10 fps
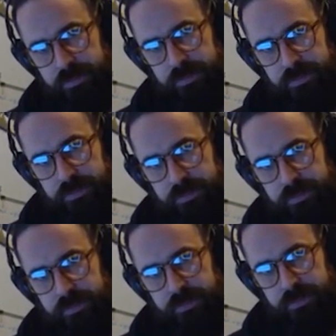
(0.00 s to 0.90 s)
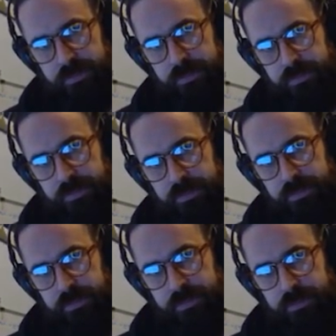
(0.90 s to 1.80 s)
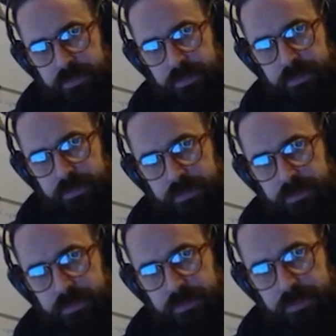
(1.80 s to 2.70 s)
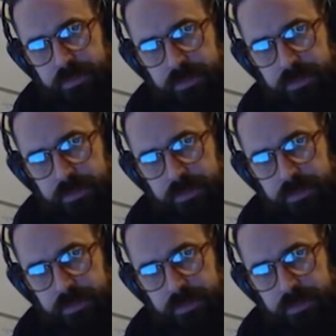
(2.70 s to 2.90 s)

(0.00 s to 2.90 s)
No words are spoken by the person on screen.